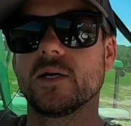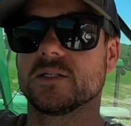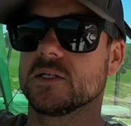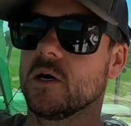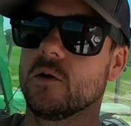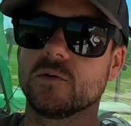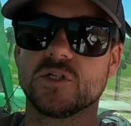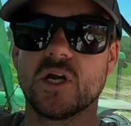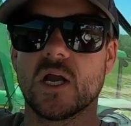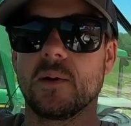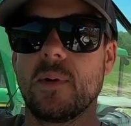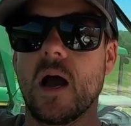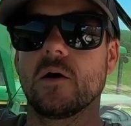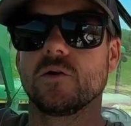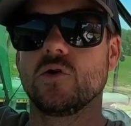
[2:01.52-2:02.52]
way. So
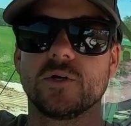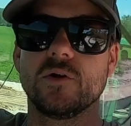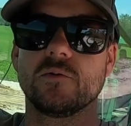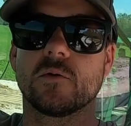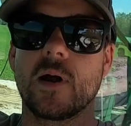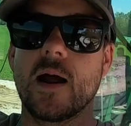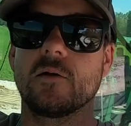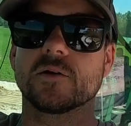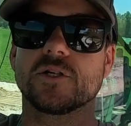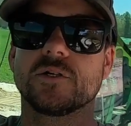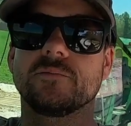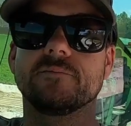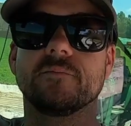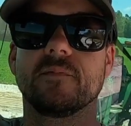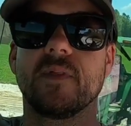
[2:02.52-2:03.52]
check them out, Newton
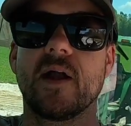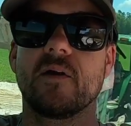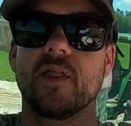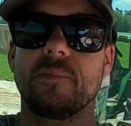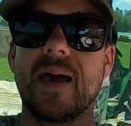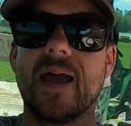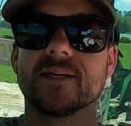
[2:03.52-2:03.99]
Crouch. They're the